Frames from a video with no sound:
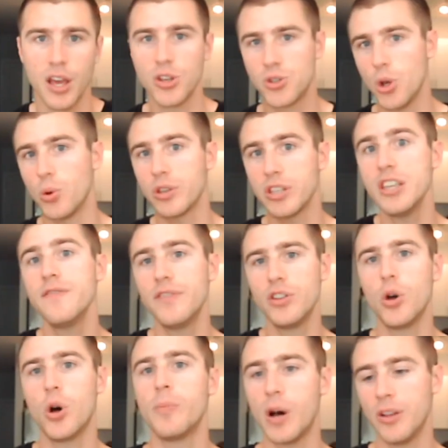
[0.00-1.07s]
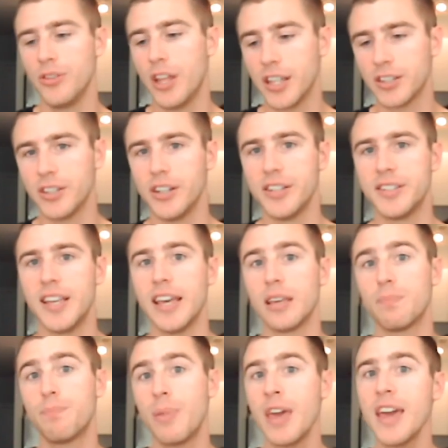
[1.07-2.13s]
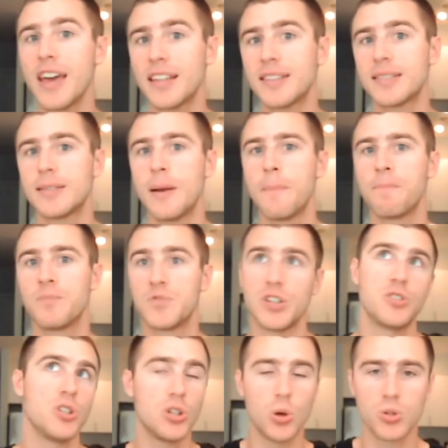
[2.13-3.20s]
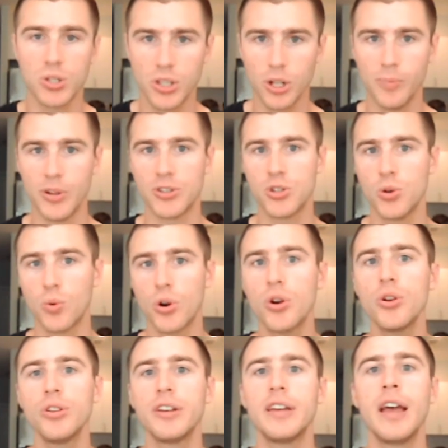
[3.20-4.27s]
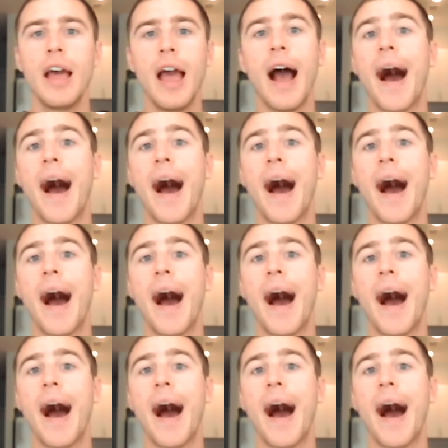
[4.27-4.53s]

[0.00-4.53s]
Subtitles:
So even though I'm unlikely to take Pitts, since he goes a little bit too early,